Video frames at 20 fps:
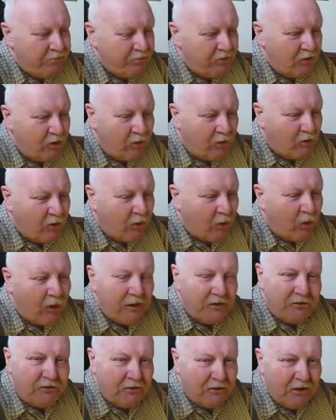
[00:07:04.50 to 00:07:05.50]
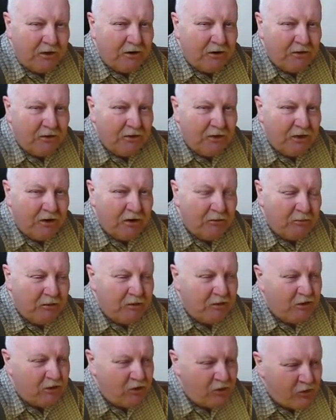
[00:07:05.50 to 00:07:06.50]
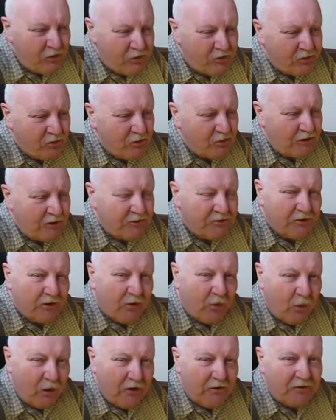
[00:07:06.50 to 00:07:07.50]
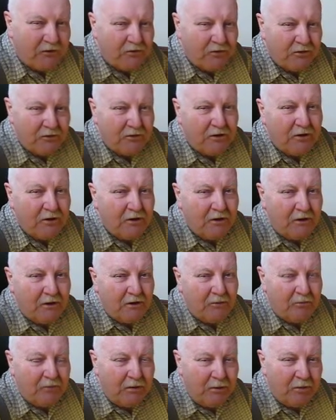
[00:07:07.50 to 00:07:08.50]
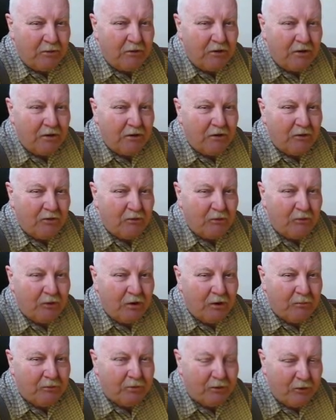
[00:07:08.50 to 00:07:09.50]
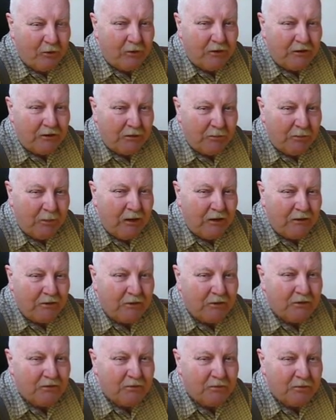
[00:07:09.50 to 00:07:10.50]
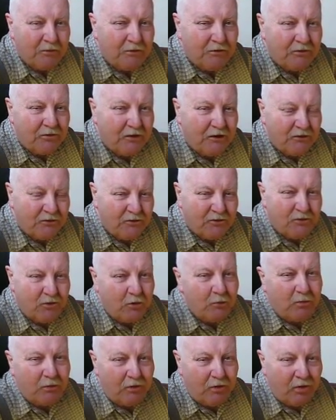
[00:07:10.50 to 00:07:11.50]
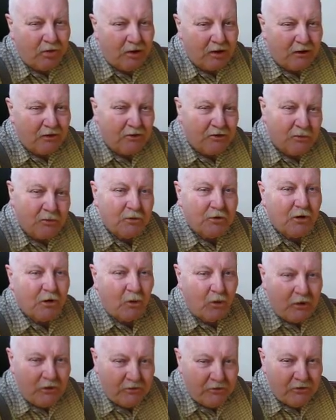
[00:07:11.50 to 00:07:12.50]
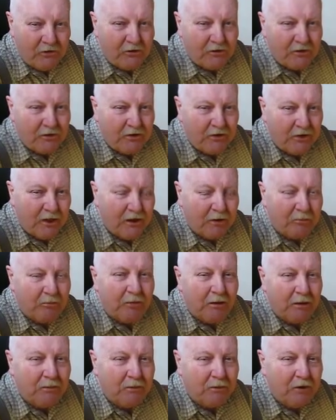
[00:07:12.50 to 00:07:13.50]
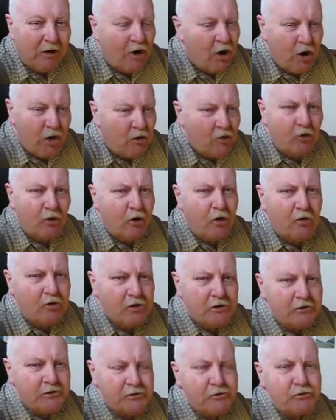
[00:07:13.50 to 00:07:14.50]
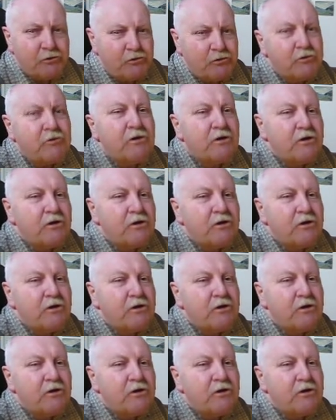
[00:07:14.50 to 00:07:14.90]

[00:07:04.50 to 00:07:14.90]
They don't question anything. I mean, they used to at least question people that were pro-independence but said stupid things. They would question it in that paper. No longer do.